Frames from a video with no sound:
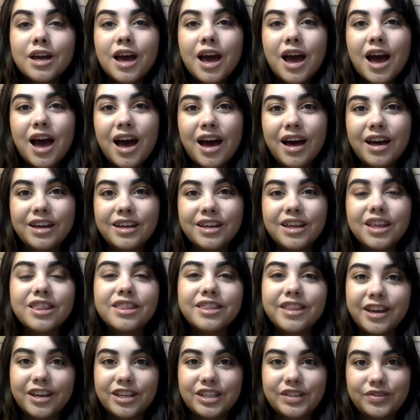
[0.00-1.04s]
Hi,
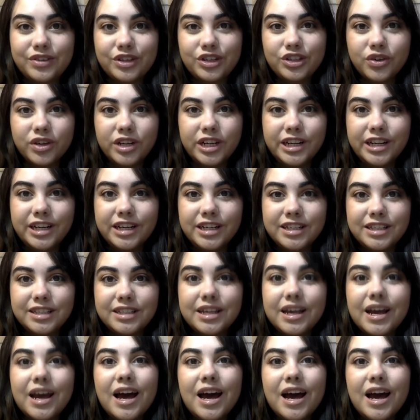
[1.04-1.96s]
thanks for joining us.